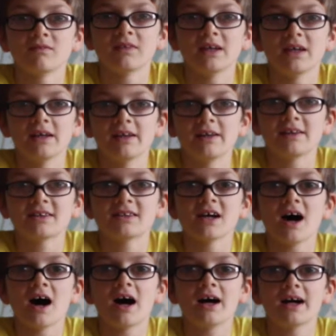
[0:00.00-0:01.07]
It's
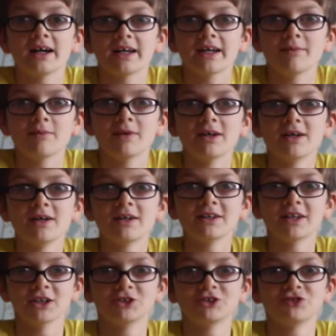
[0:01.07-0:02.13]
time
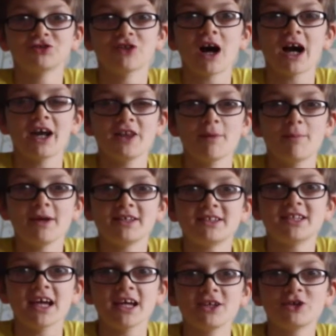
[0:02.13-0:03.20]
to try the
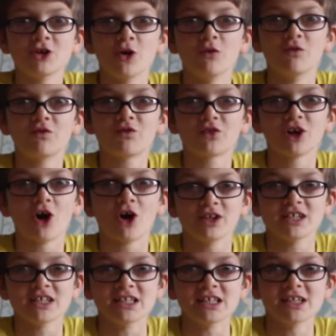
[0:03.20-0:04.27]
potato
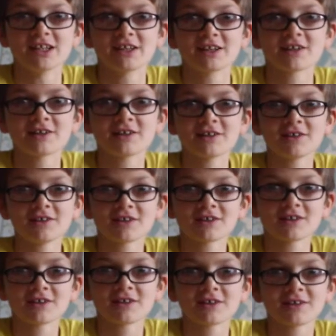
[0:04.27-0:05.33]
floddies.
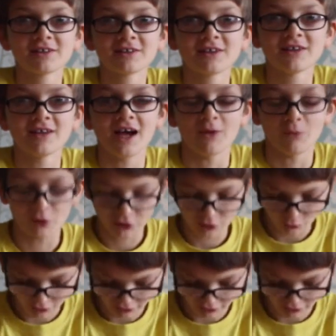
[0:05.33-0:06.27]
I wonder